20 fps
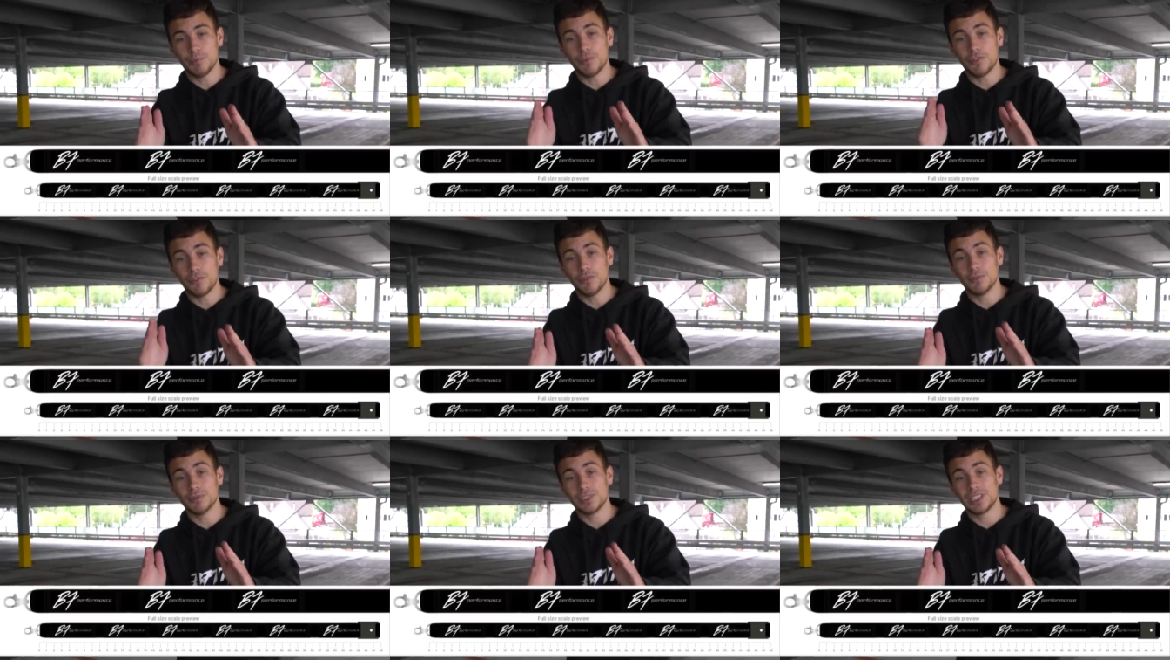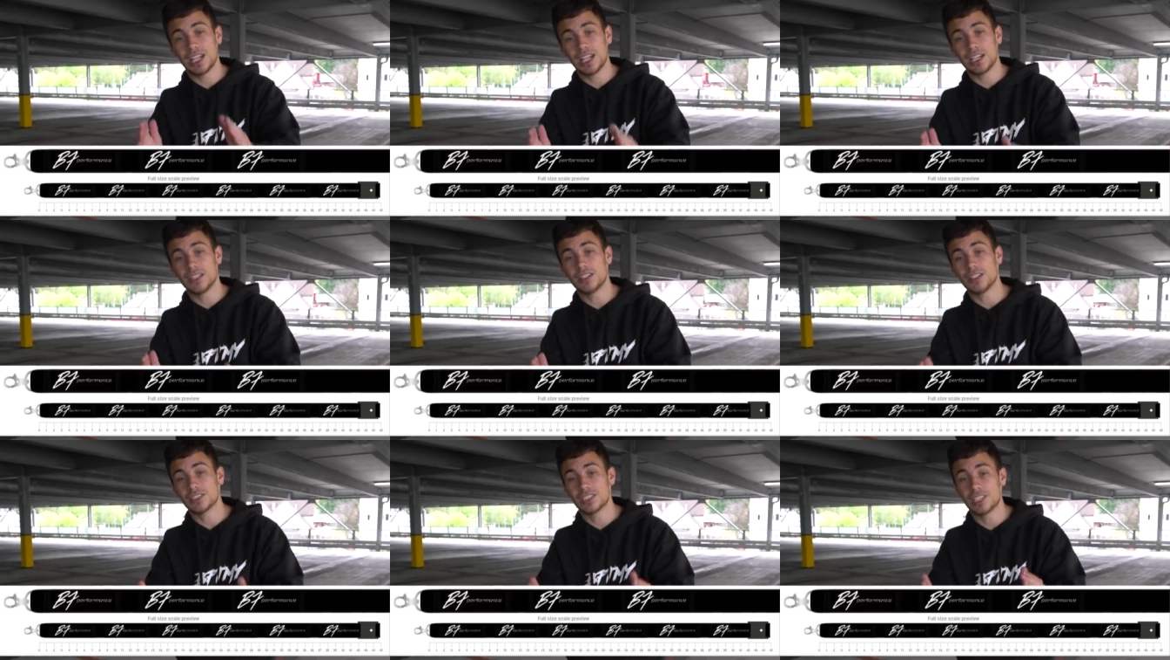Performance
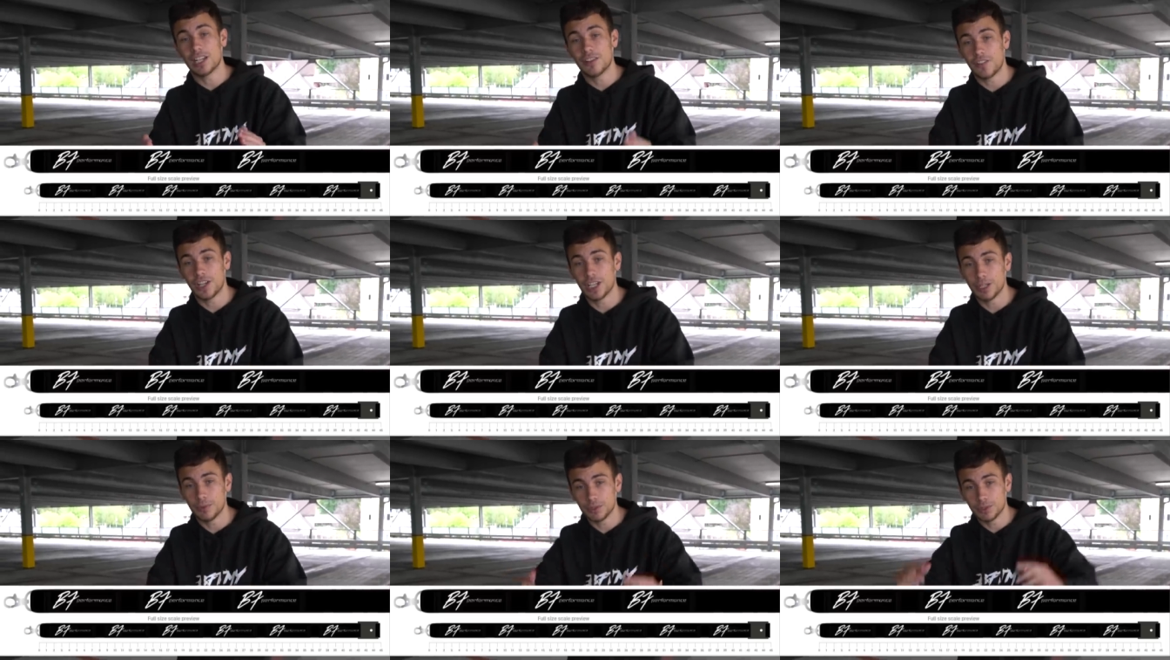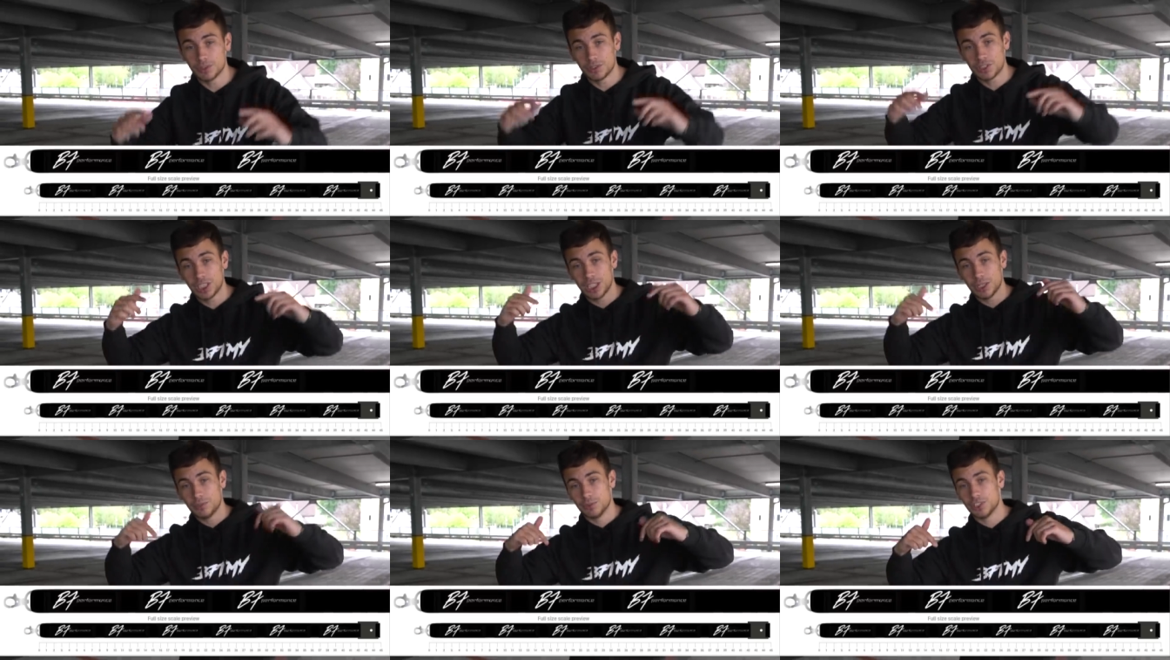lanyards now available, you
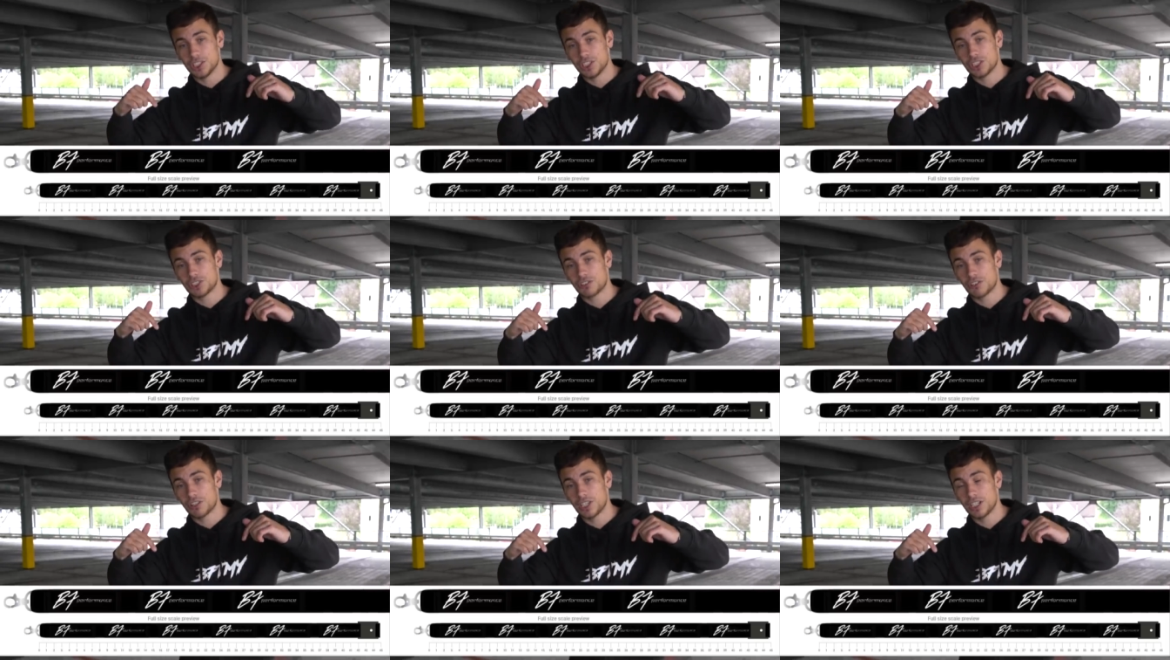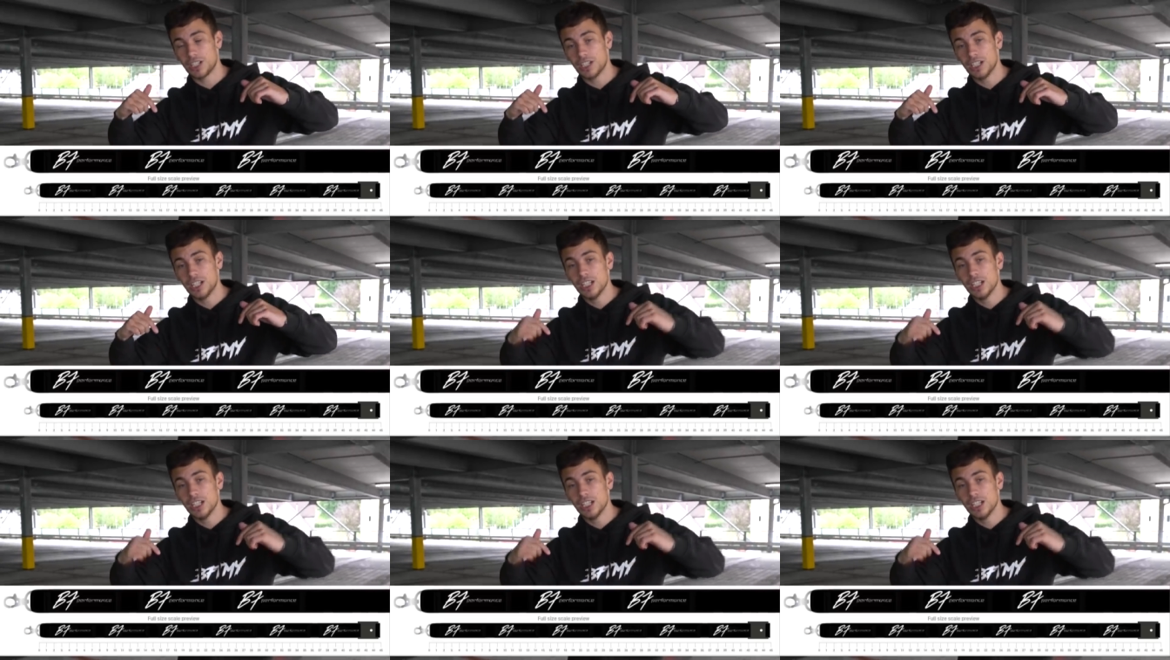see them on the screen.